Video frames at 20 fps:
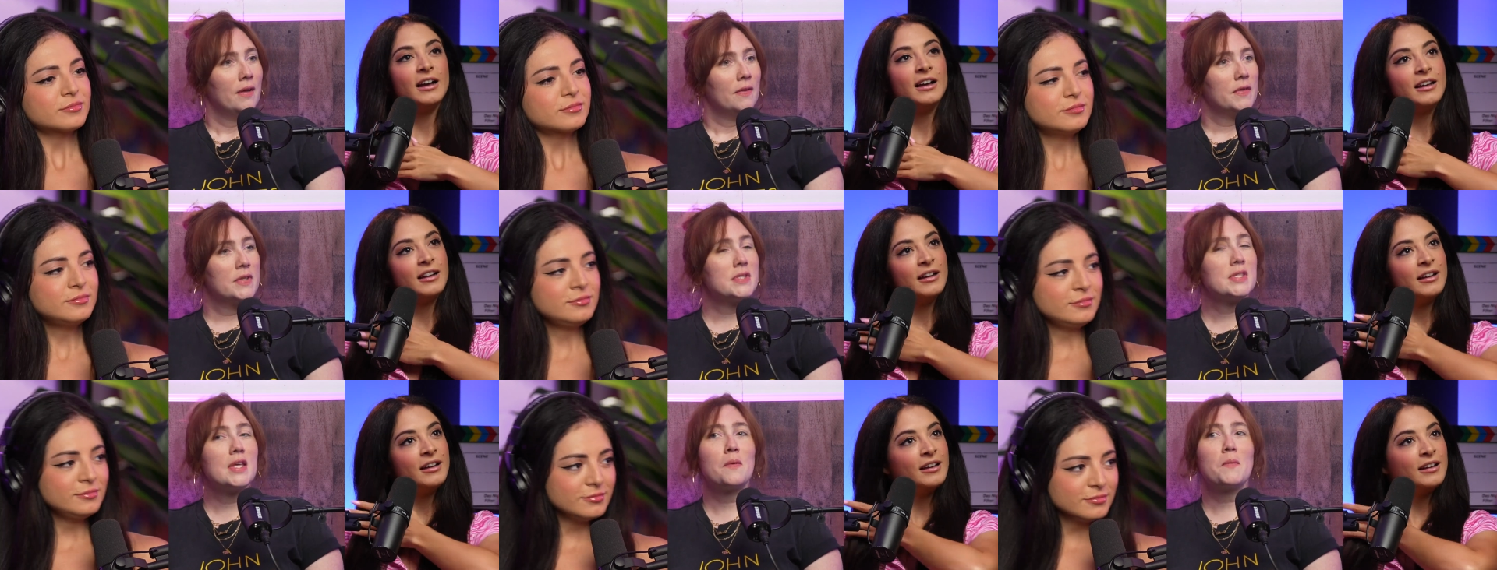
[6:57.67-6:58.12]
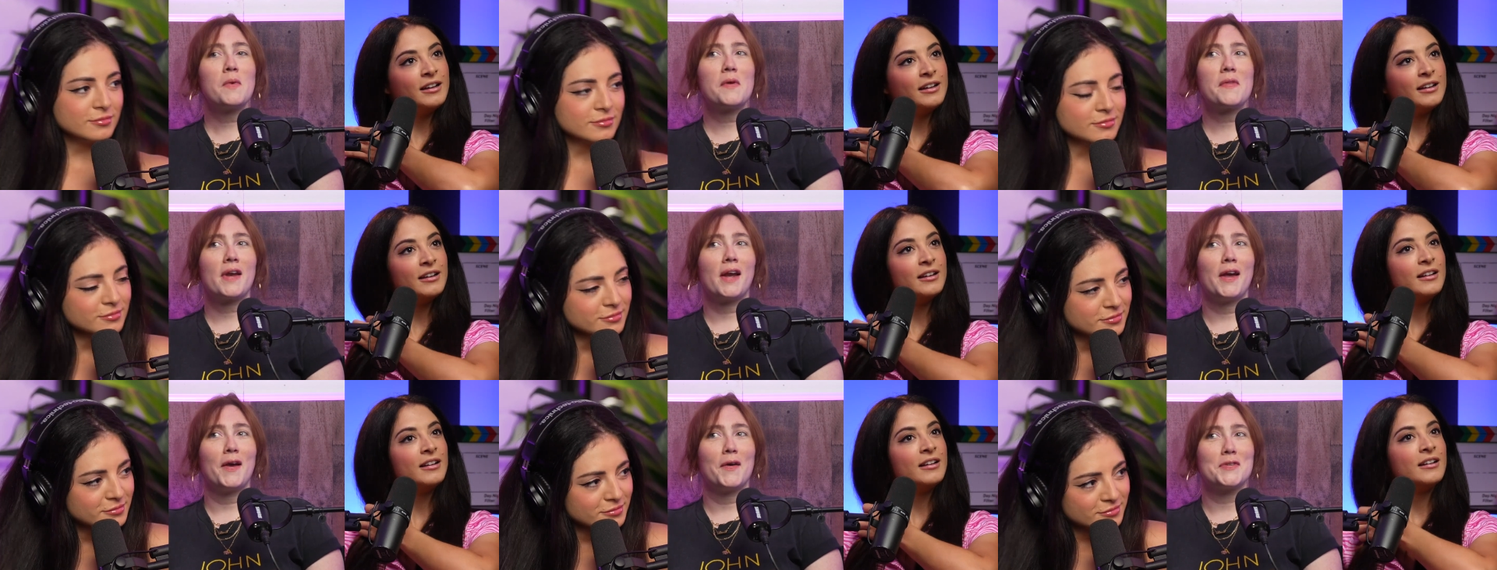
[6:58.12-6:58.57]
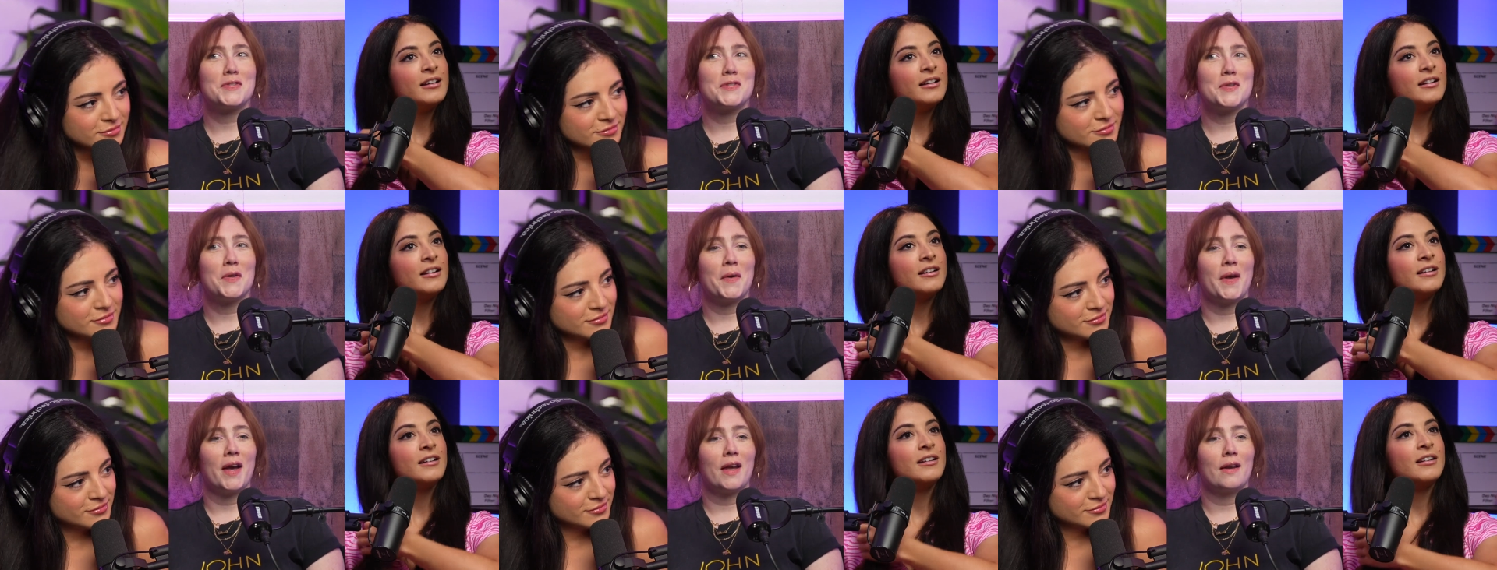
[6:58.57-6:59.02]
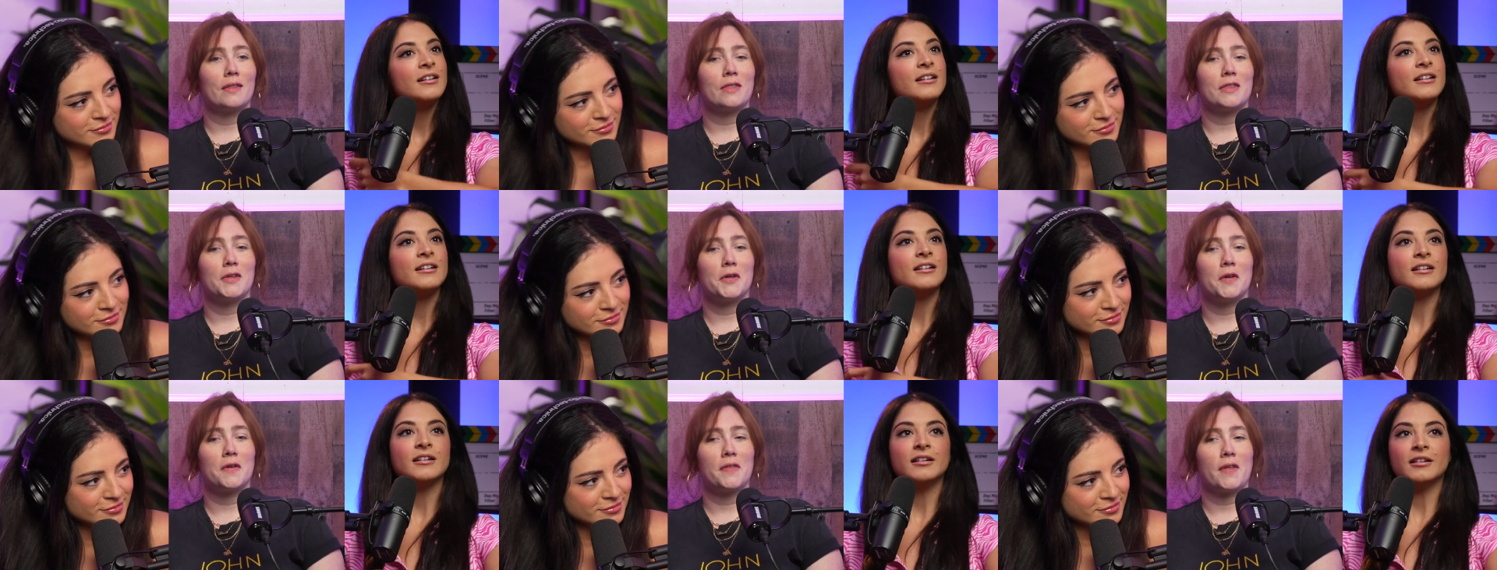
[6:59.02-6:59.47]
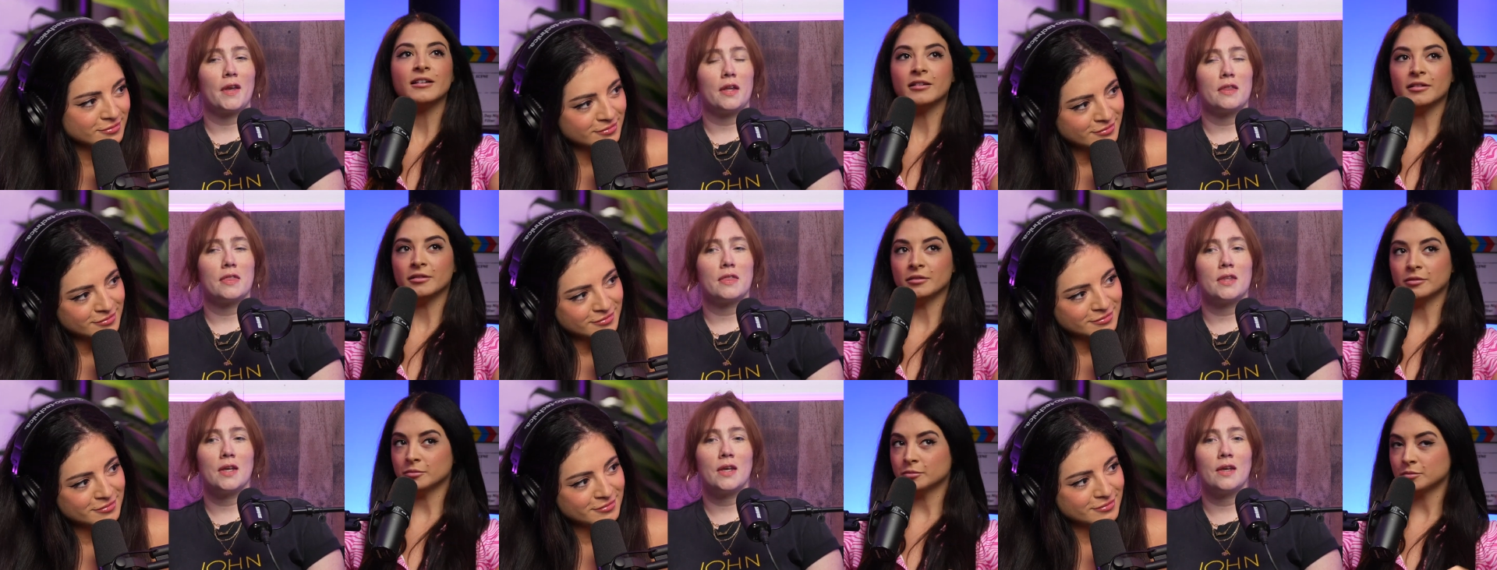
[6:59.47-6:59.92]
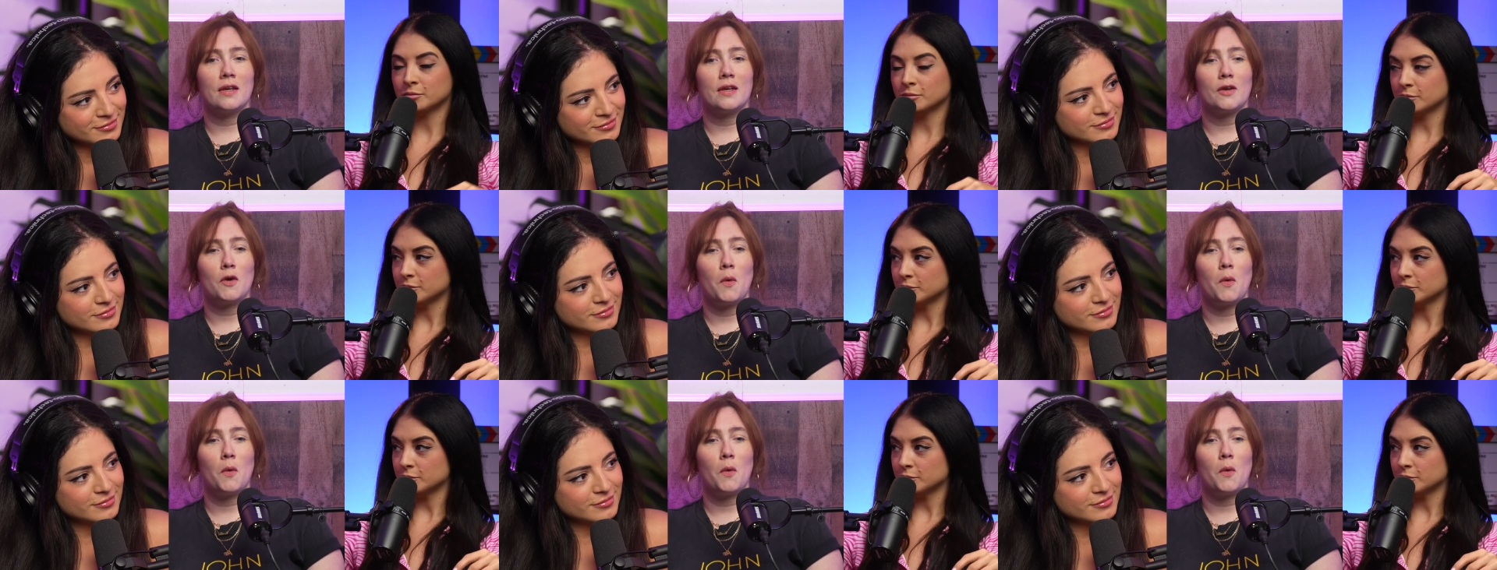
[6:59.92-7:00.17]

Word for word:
Speaker 1: The same way that I also had a theory that I think